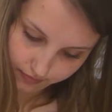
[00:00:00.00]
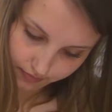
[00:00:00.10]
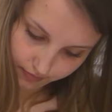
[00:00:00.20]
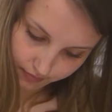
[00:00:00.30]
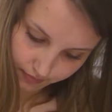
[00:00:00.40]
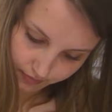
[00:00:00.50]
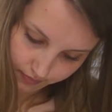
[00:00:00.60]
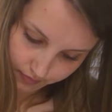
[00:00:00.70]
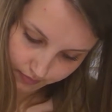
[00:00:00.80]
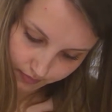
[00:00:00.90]

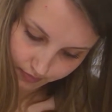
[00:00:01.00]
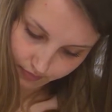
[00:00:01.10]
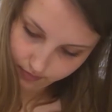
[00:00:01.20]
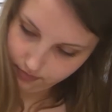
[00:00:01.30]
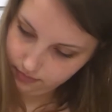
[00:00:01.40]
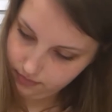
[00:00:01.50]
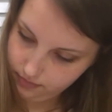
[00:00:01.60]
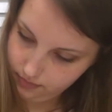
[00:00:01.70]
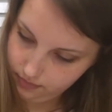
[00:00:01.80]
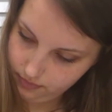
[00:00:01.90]

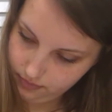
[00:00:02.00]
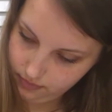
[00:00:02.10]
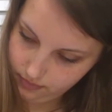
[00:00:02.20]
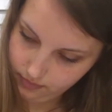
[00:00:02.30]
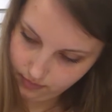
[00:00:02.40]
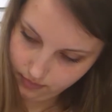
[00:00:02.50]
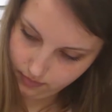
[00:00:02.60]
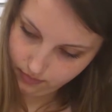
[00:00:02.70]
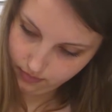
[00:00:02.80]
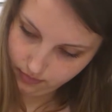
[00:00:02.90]

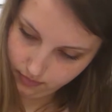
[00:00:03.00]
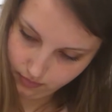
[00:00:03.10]
[no speech]